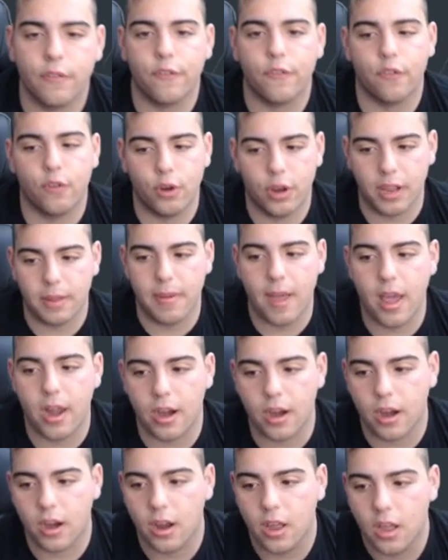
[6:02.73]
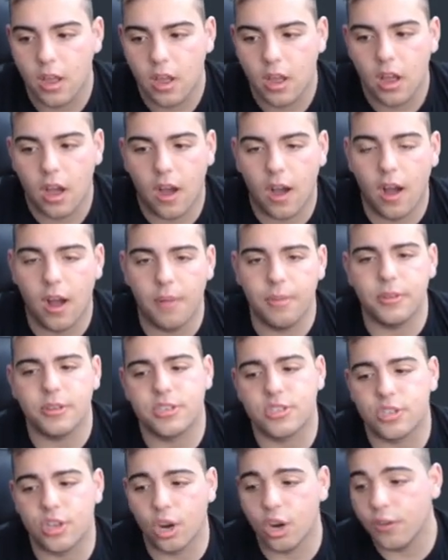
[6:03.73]
Freaking Matter? The
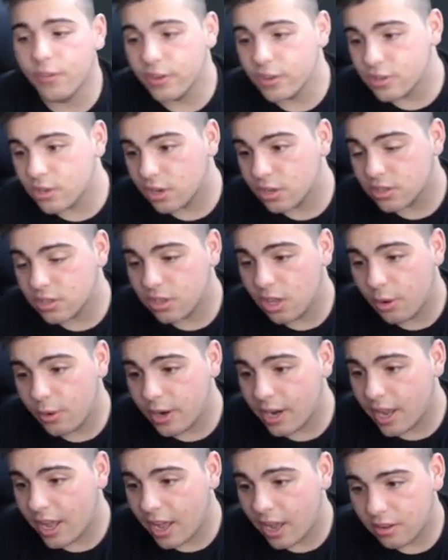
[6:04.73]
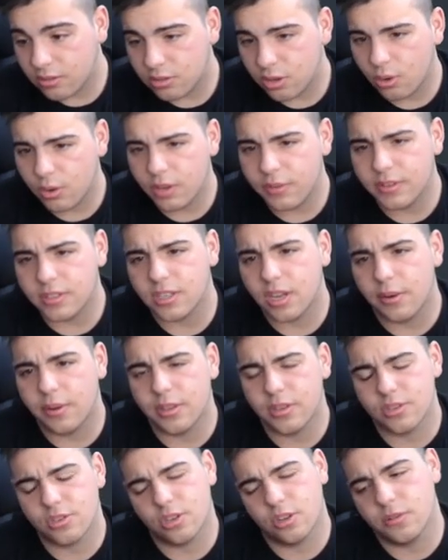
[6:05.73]
servers are slowing down? Don't even tell me
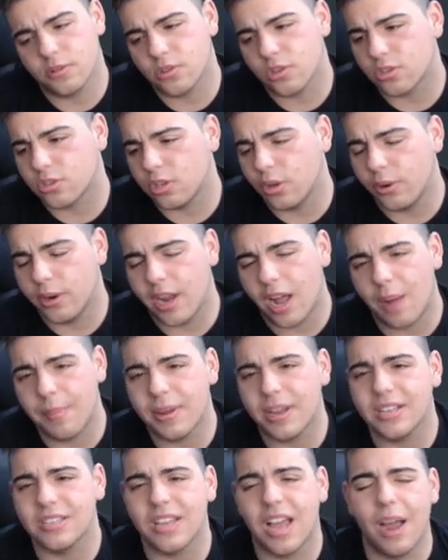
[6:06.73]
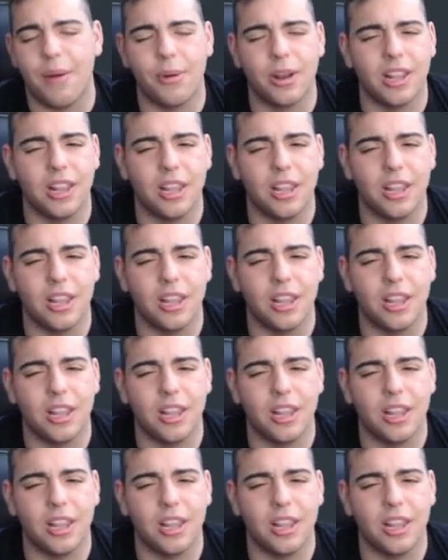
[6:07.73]
the servers are slowing down, because I would